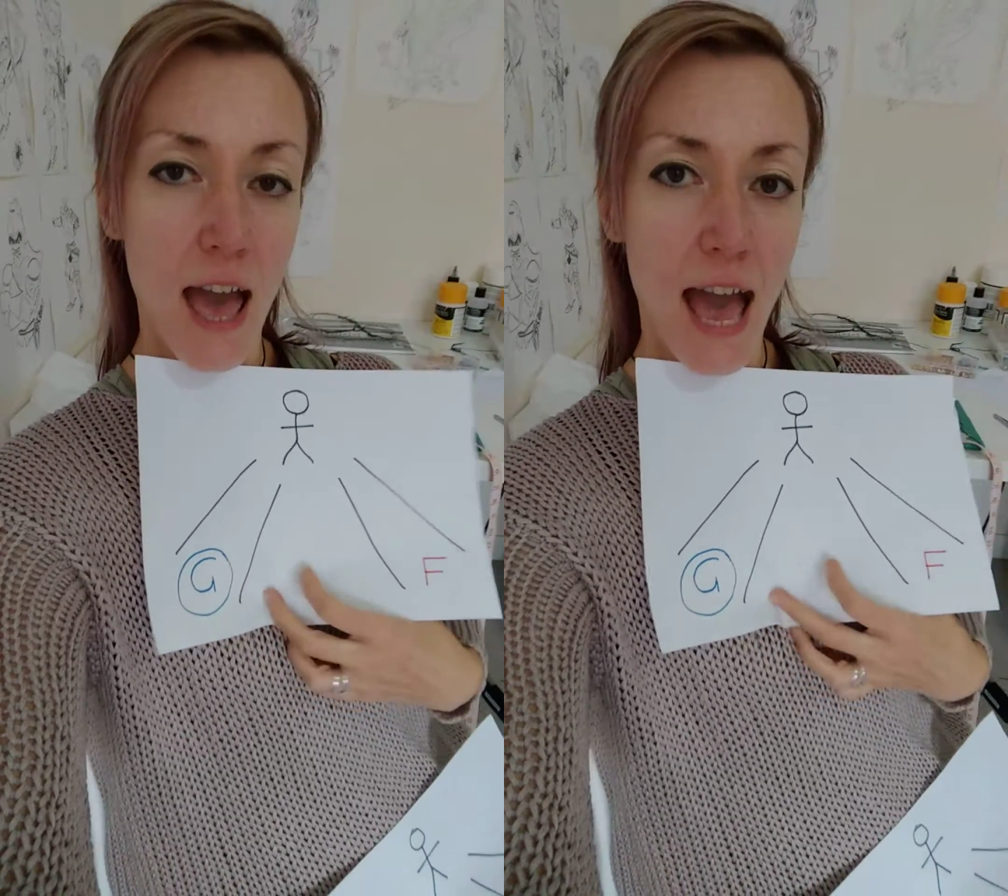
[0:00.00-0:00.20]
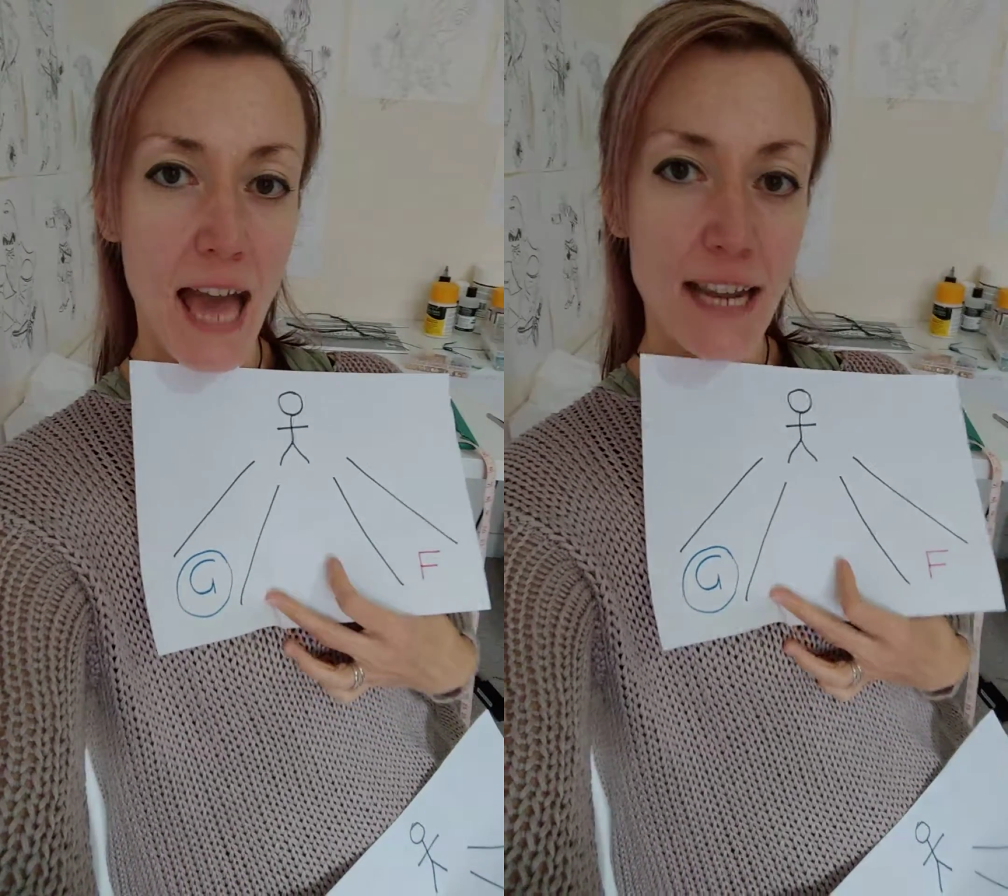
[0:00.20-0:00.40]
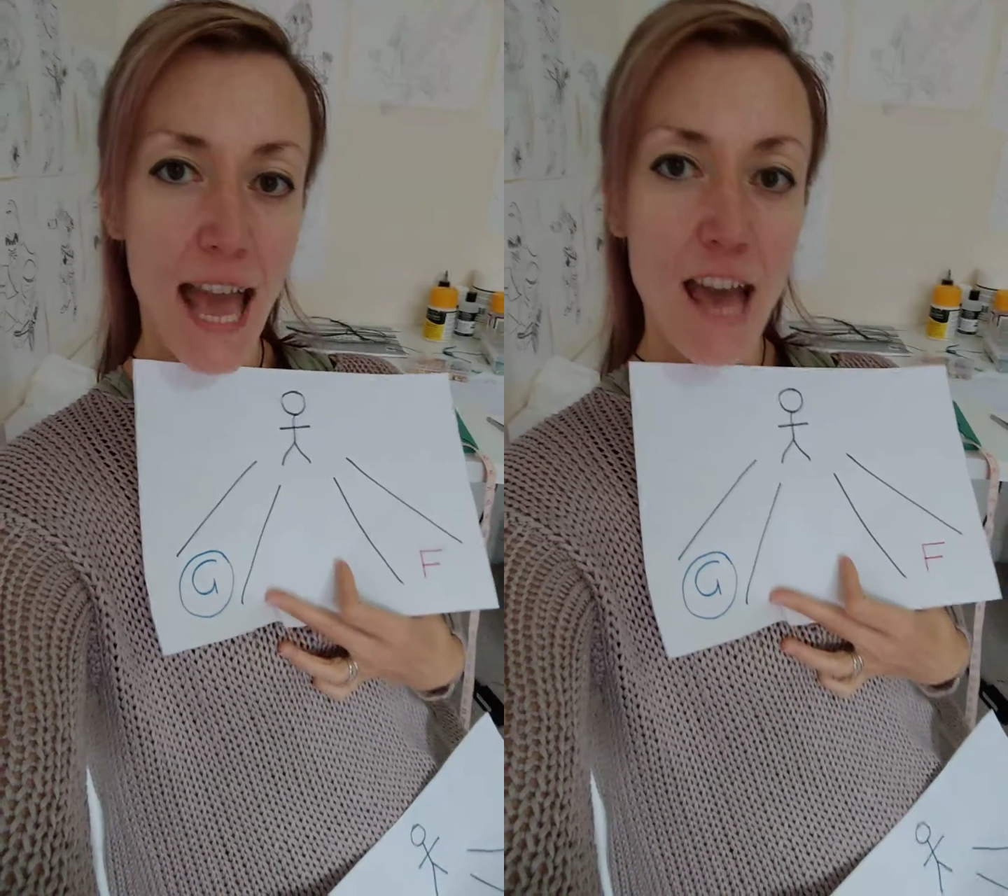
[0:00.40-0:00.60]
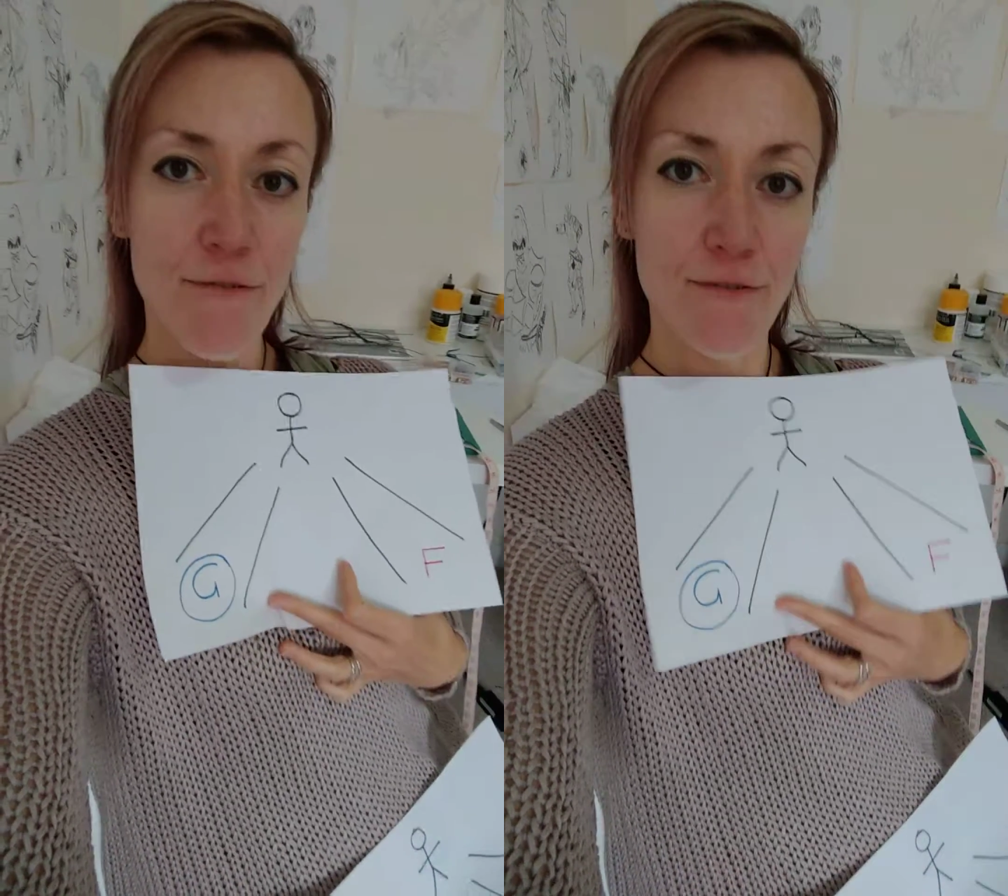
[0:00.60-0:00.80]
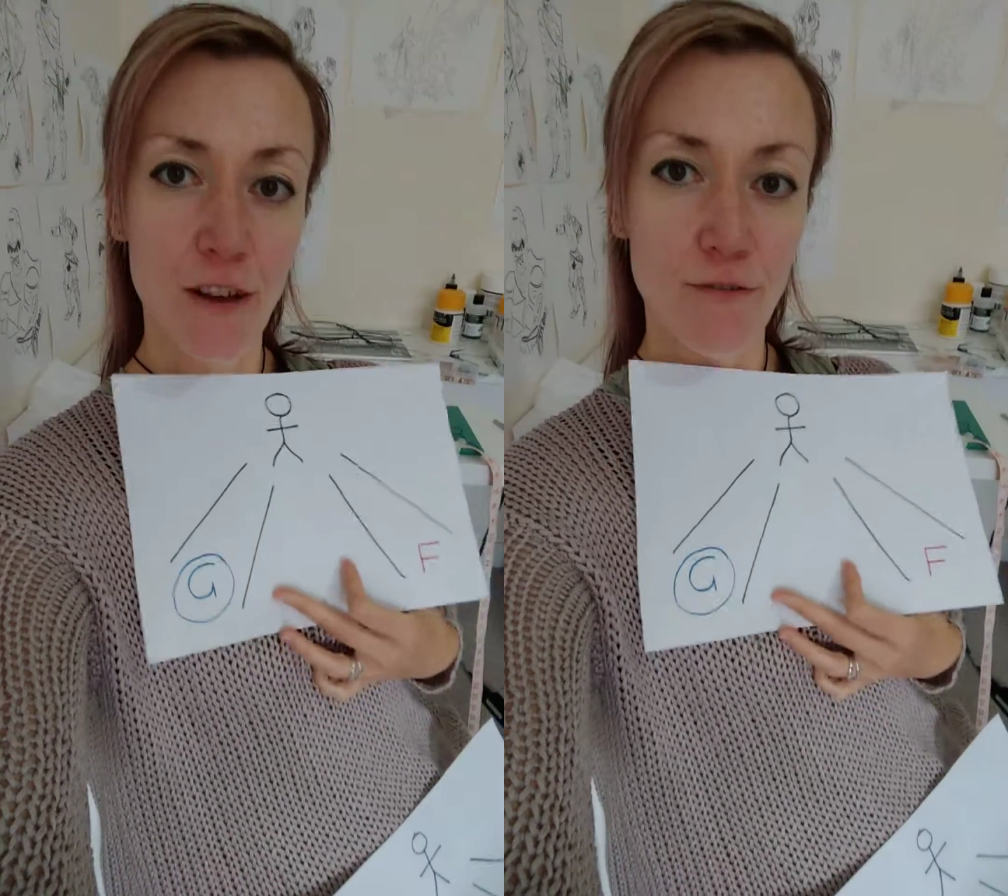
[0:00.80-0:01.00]
and
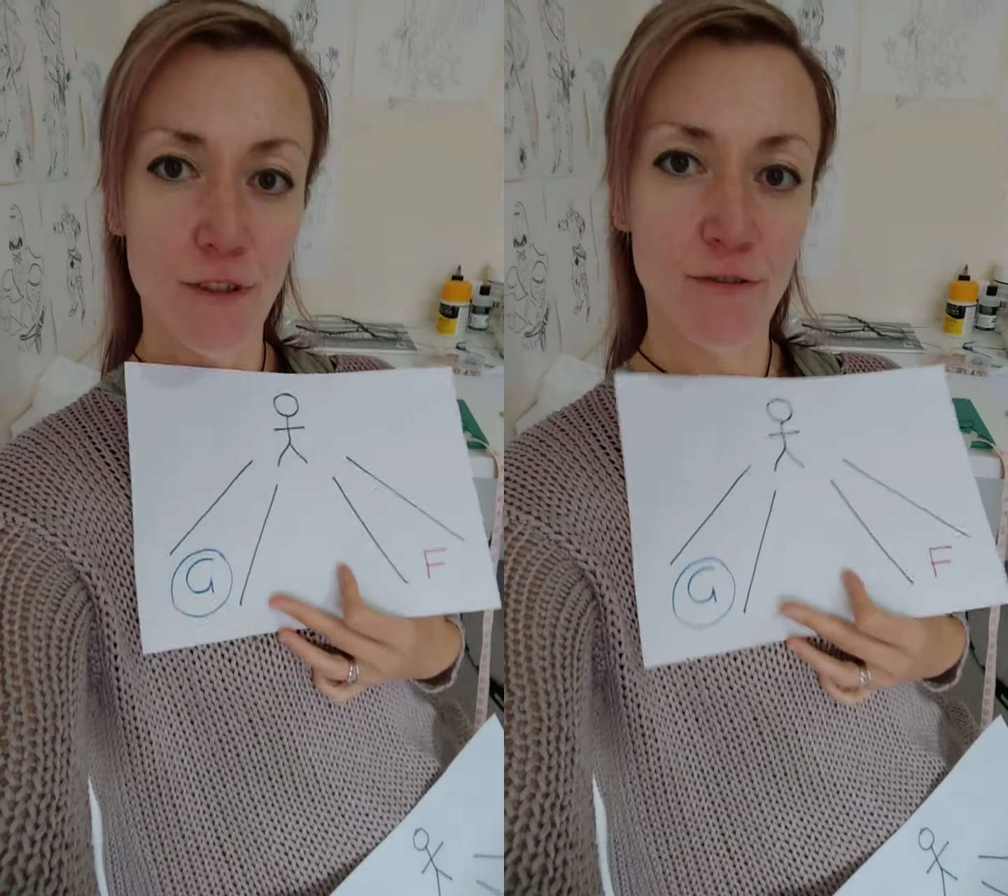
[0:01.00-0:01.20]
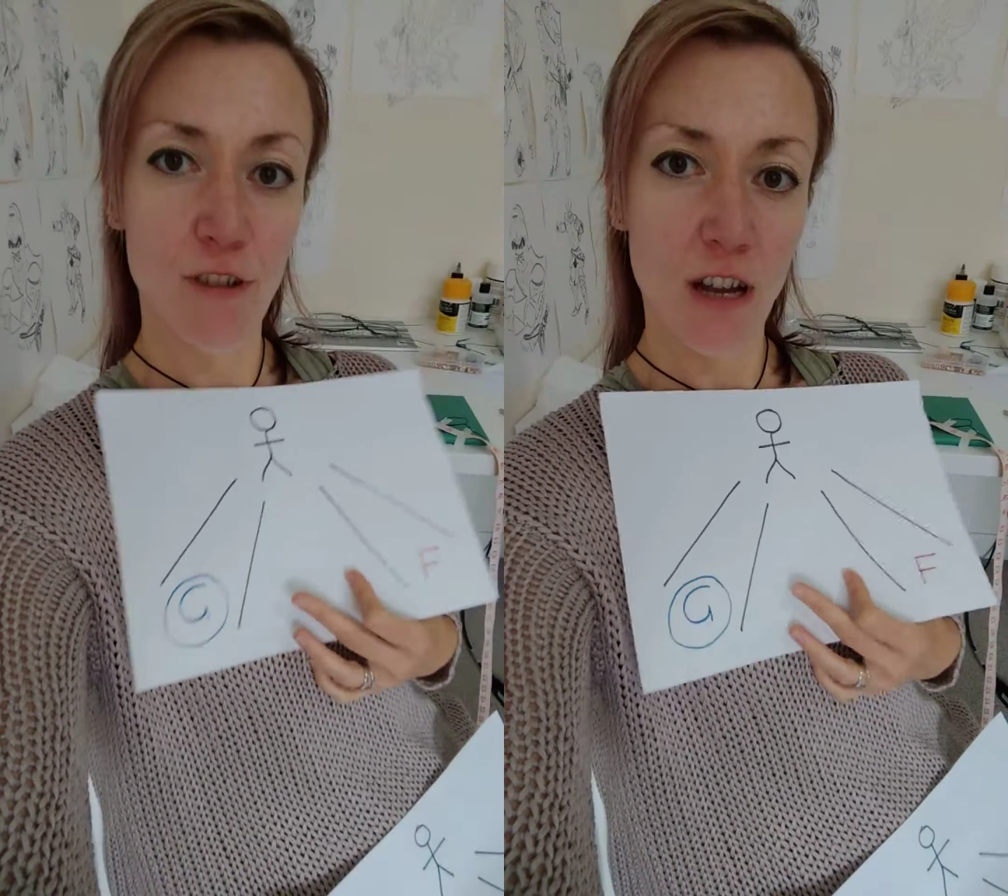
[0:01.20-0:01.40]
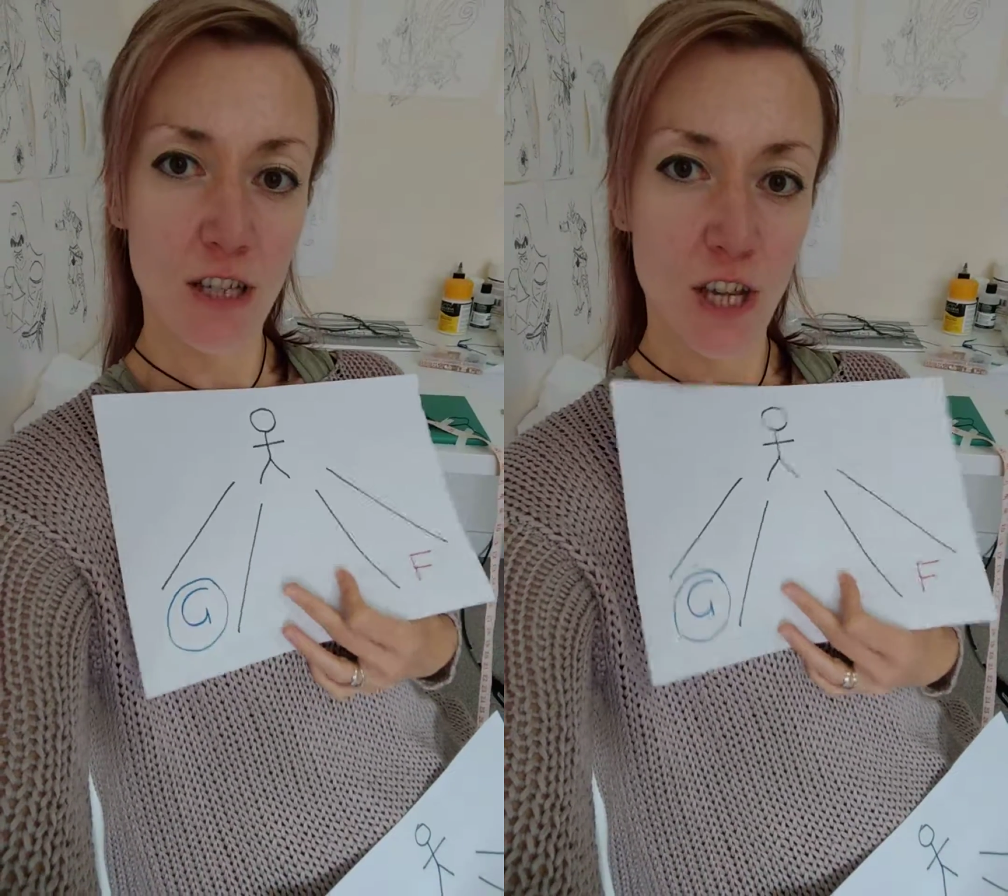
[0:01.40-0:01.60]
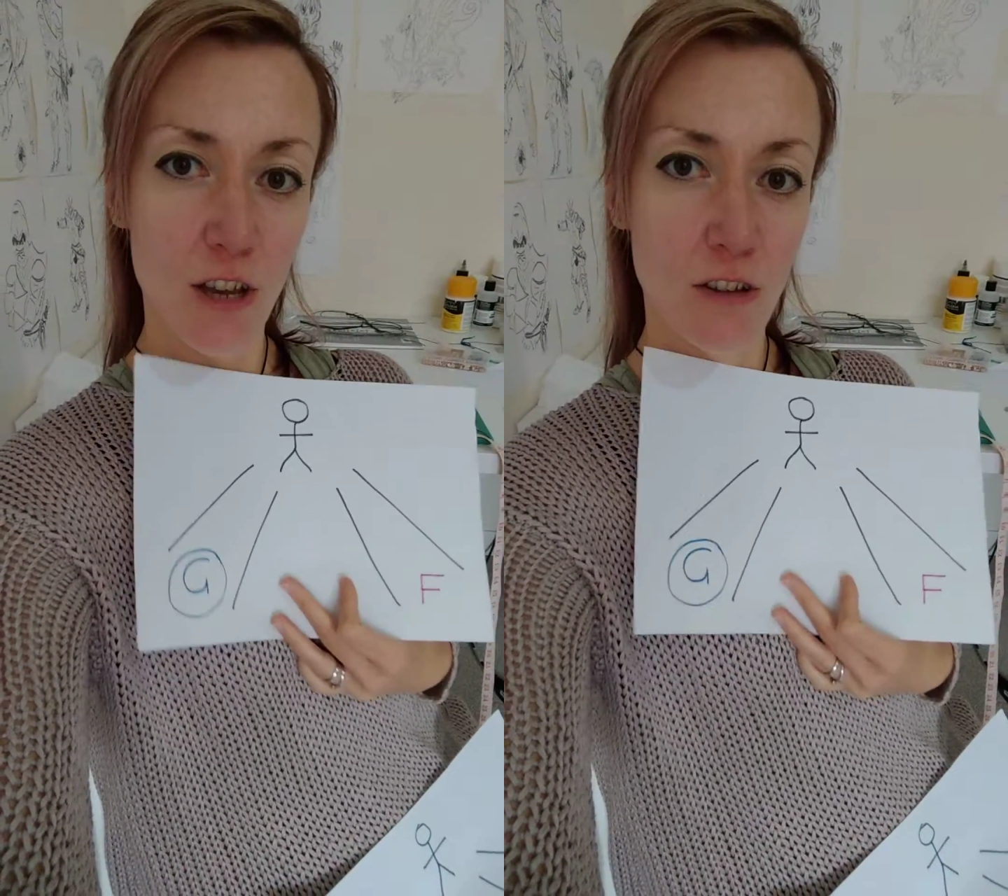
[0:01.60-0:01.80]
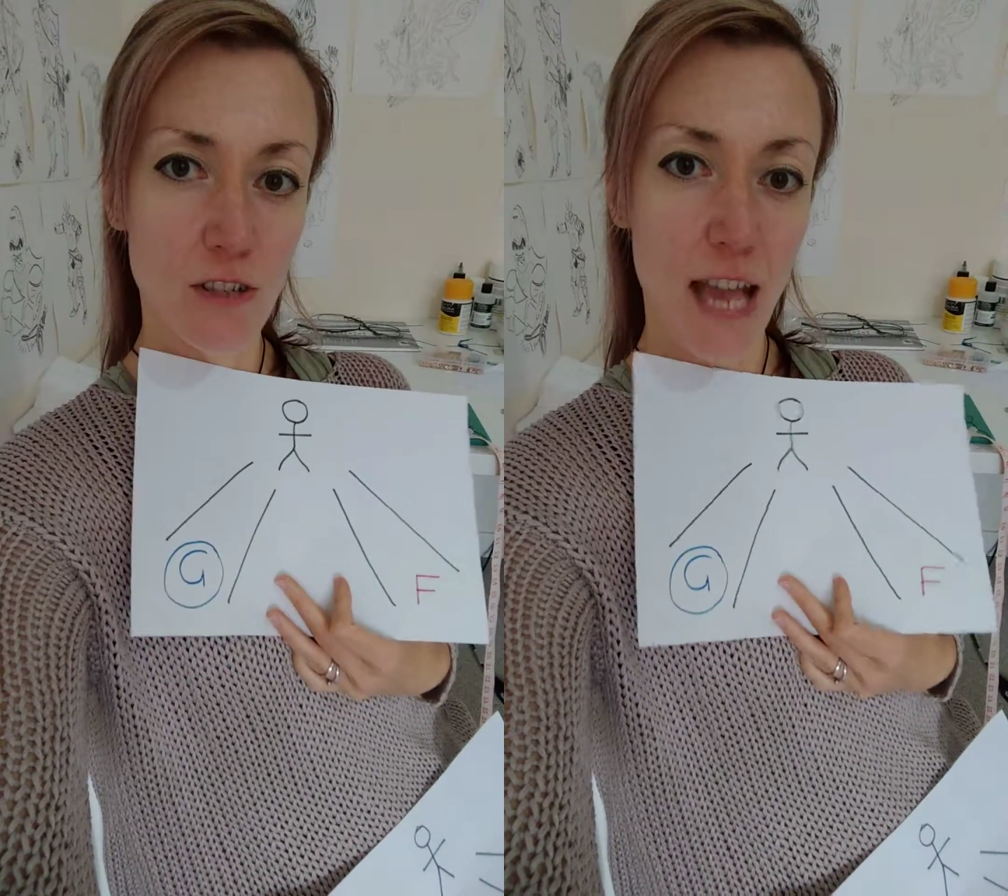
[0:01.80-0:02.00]
F for
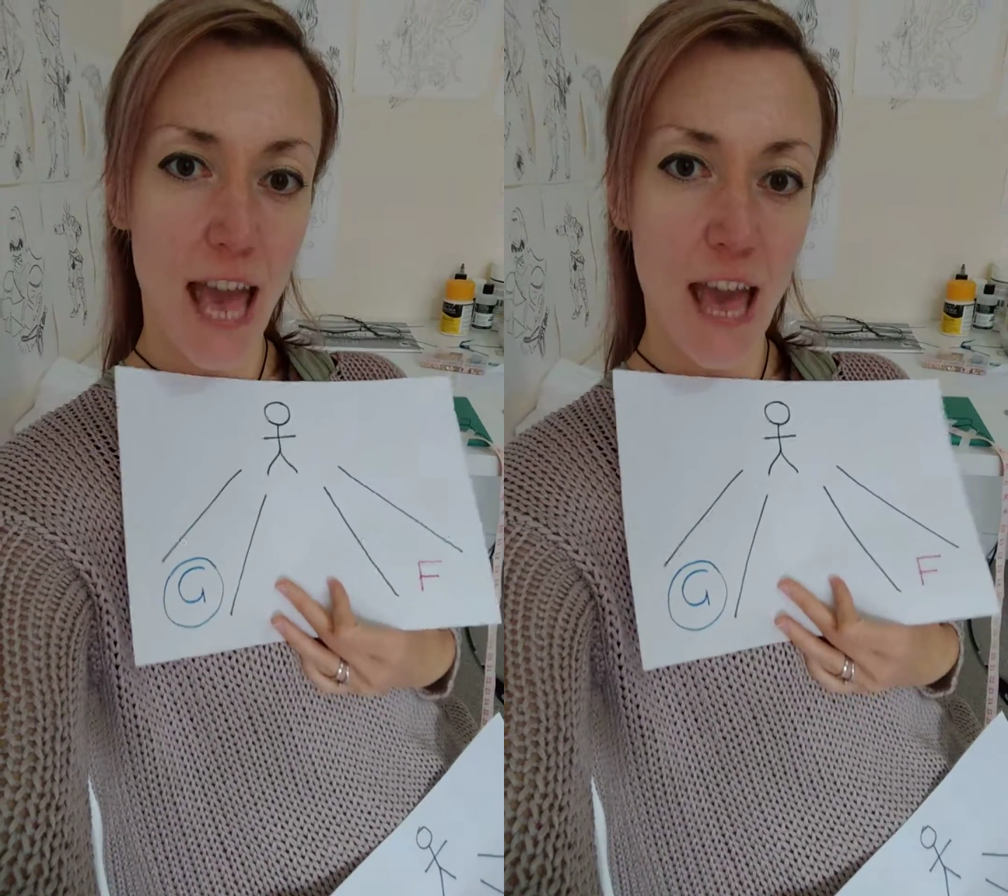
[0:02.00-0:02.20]
fructose,